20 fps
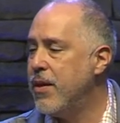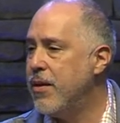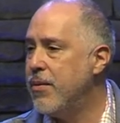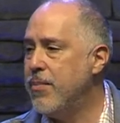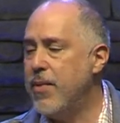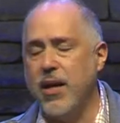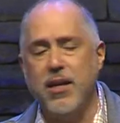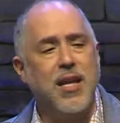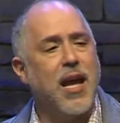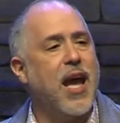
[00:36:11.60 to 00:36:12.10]

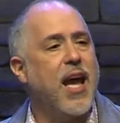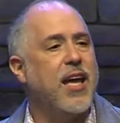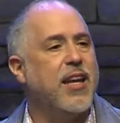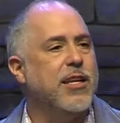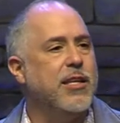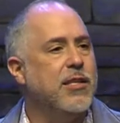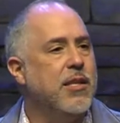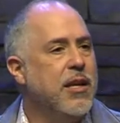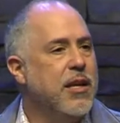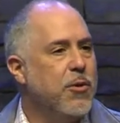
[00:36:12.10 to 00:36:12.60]
My dad,
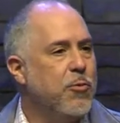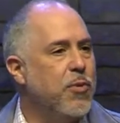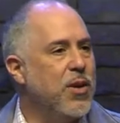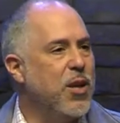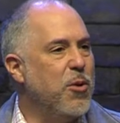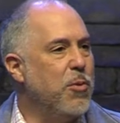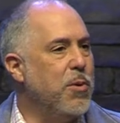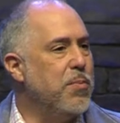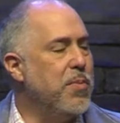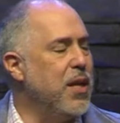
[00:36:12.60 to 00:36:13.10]
and when
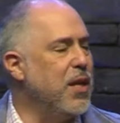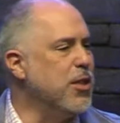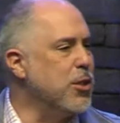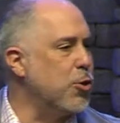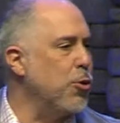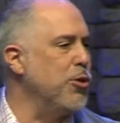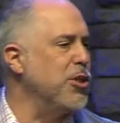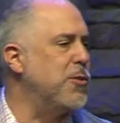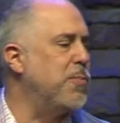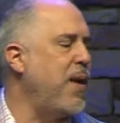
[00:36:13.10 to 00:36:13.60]
he would
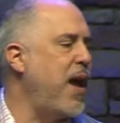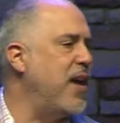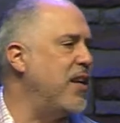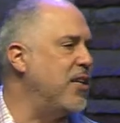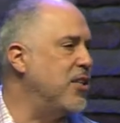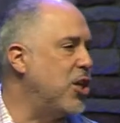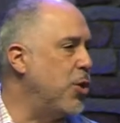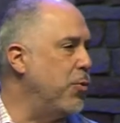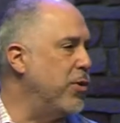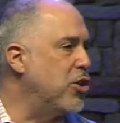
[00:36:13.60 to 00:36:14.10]
minister in
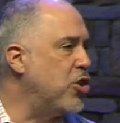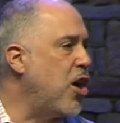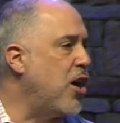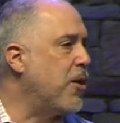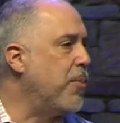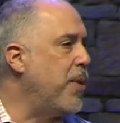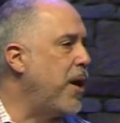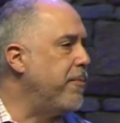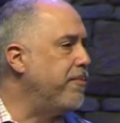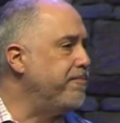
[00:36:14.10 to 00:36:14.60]
Spanish, he would talk
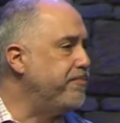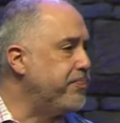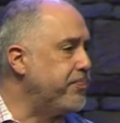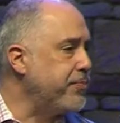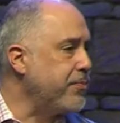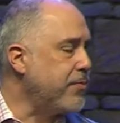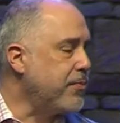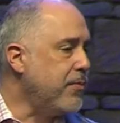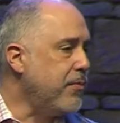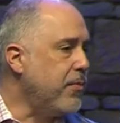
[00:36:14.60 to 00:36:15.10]

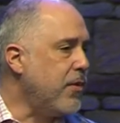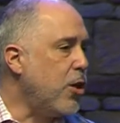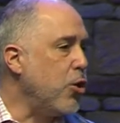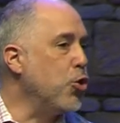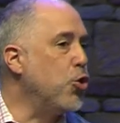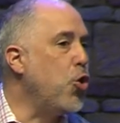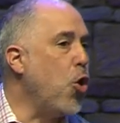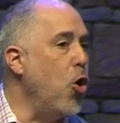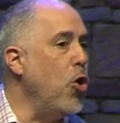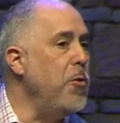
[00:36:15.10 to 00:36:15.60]
about
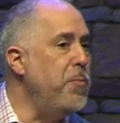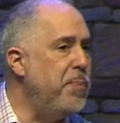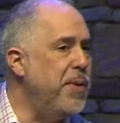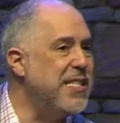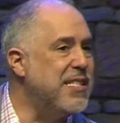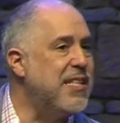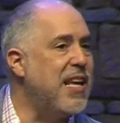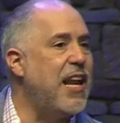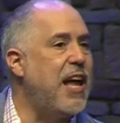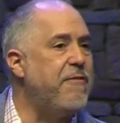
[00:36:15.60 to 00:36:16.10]

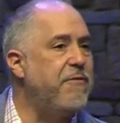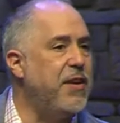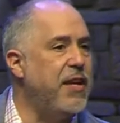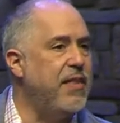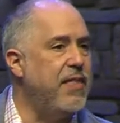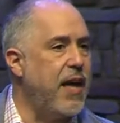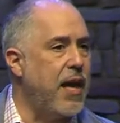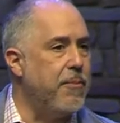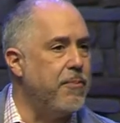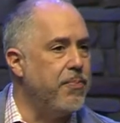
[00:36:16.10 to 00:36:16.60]
golpes de la
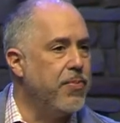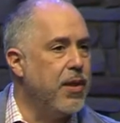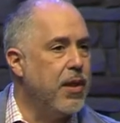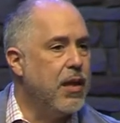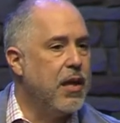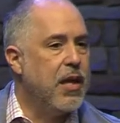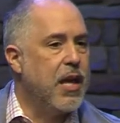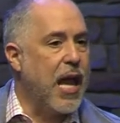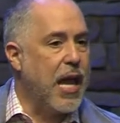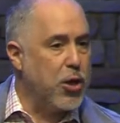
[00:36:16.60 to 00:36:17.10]
vida.
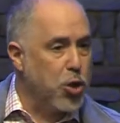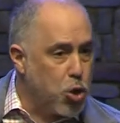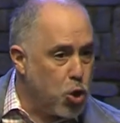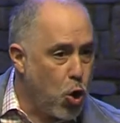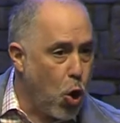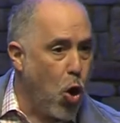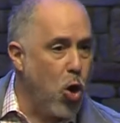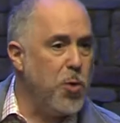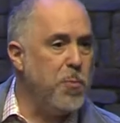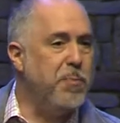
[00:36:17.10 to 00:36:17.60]
And
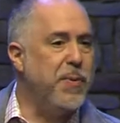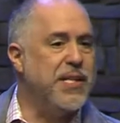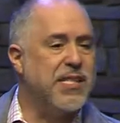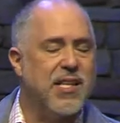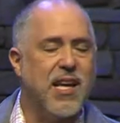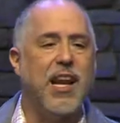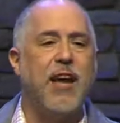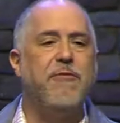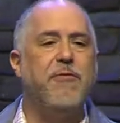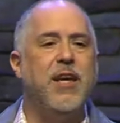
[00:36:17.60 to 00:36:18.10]
golpes
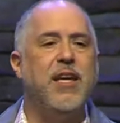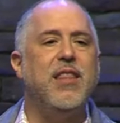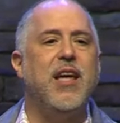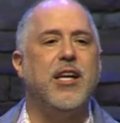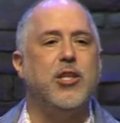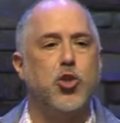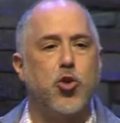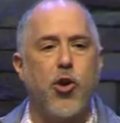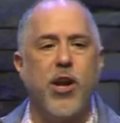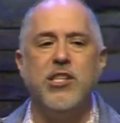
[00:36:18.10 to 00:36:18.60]
de la
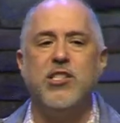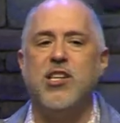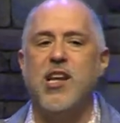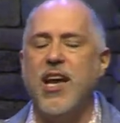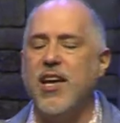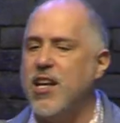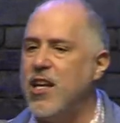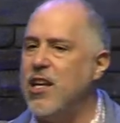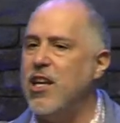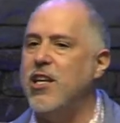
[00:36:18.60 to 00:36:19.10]
vida,
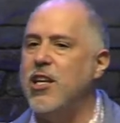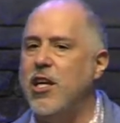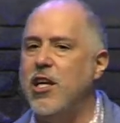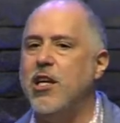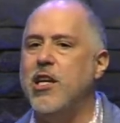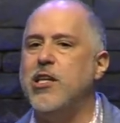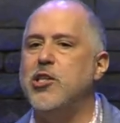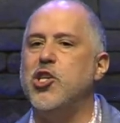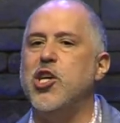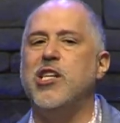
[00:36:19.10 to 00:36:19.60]
translated in
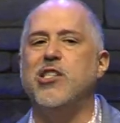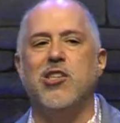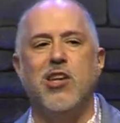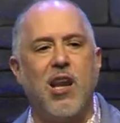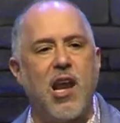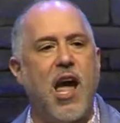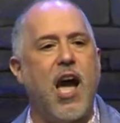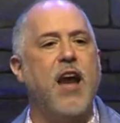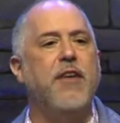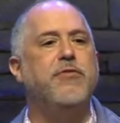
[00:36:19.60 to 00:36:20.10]
English, is
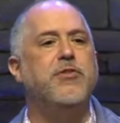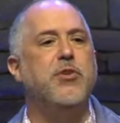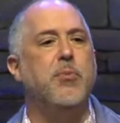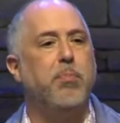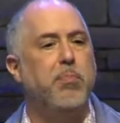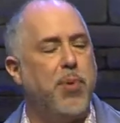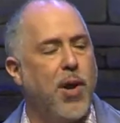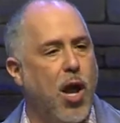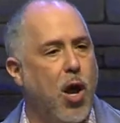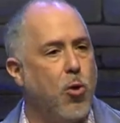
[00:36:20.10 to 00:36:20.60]
life's
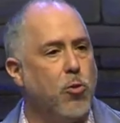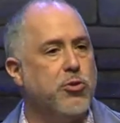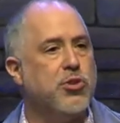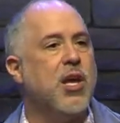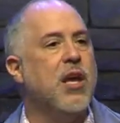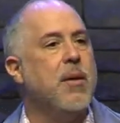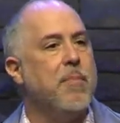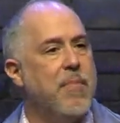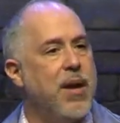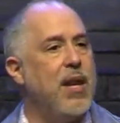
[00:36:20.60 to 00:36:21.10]
blows.
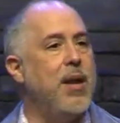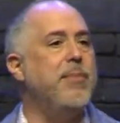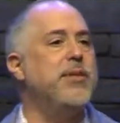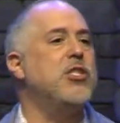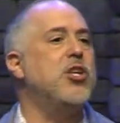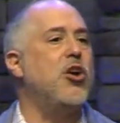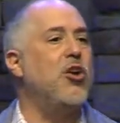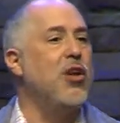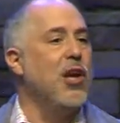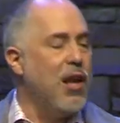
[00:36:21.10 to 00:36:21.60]
Man, let me
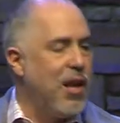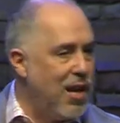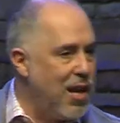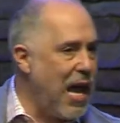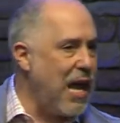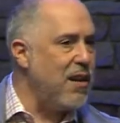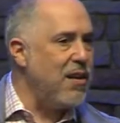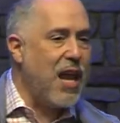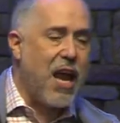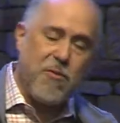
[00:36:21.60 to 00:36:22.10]
tell you,
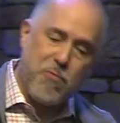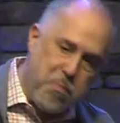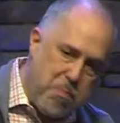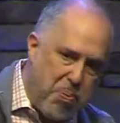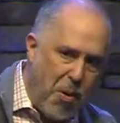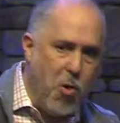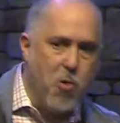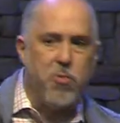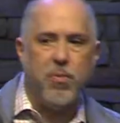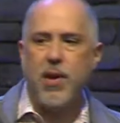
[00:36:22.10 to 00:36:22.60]
life,
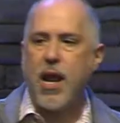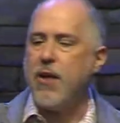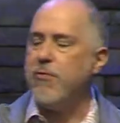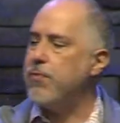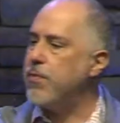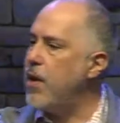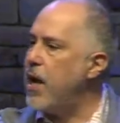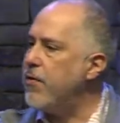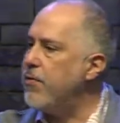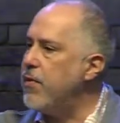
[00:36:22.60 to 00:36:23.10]
boom, life,
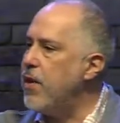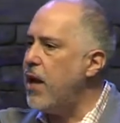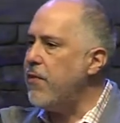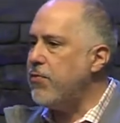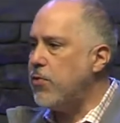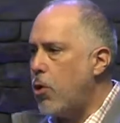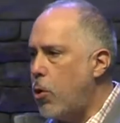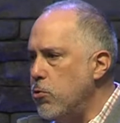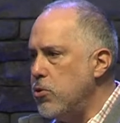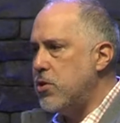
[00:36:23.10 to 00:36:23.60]
life,
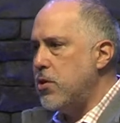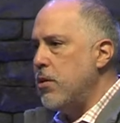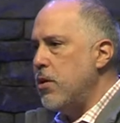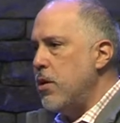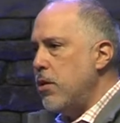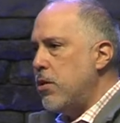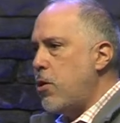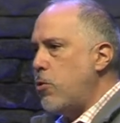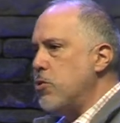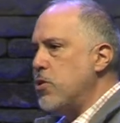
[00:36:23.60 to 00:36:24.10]
life throws,
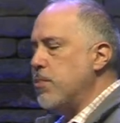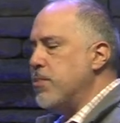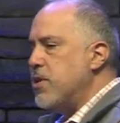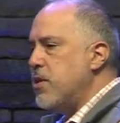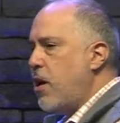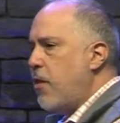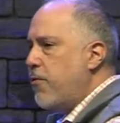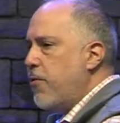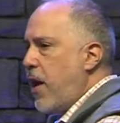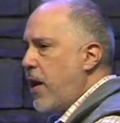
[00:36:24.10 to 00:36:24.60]
throws some
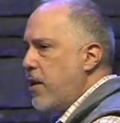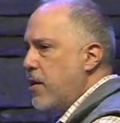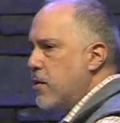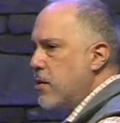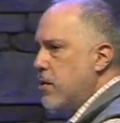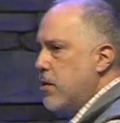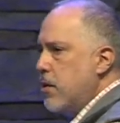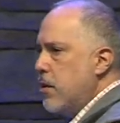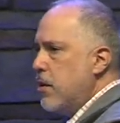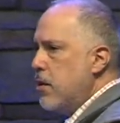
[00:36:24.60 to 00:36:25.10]
stuff at us.